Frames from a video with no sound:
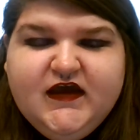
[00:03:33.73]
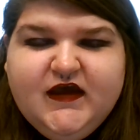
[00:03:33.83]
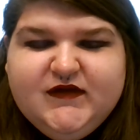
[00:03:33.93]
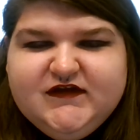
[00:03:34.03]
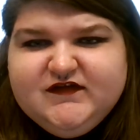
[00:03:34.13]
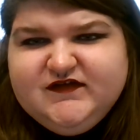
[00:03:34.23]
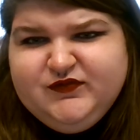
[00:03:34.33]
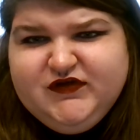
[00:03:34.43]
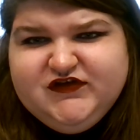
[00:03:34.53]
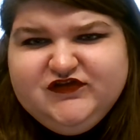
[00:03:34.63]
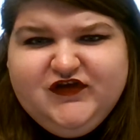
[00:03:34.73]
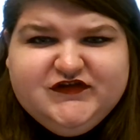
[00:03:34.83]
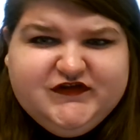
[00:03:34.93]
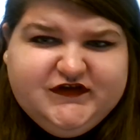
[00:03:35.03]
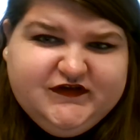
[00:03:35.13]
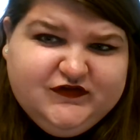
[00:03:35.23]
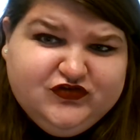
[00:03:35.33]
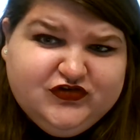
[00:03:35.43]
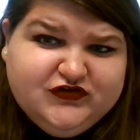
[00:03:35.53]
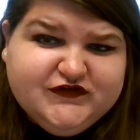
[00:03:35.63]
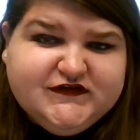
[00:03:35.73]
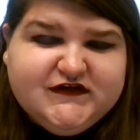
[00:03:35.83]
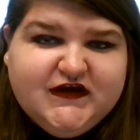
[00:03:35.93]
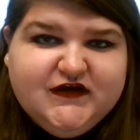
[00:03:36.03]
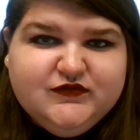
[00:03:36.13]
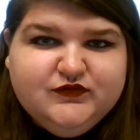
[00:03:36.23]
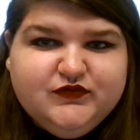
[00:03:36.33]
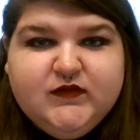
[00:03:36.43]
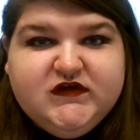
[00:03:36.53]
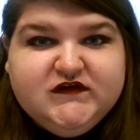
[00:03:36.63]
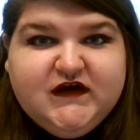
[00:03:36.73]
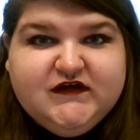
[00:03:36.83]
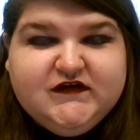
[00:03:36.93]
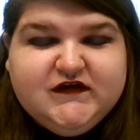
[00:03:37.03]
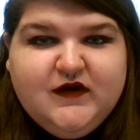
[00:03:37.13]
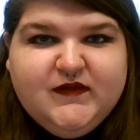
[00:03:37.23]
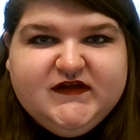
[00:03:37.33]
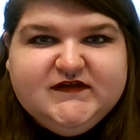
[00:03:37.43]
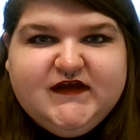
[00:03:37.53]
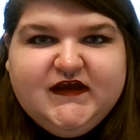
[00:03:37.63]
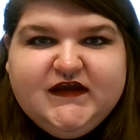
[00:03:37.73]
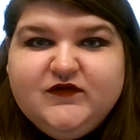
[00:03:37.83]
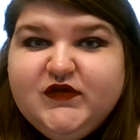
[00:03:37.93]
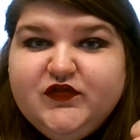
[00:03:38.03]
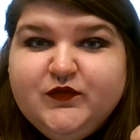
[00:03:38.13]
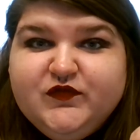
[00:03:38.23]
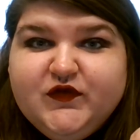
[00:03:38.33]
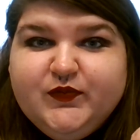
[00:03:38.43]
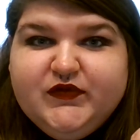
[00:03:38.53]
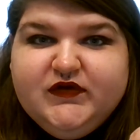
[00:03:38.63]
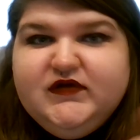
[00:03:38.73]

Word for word: I mean it's pretty strange that it's such a cluster let me know down in the comments and give me a thumbs up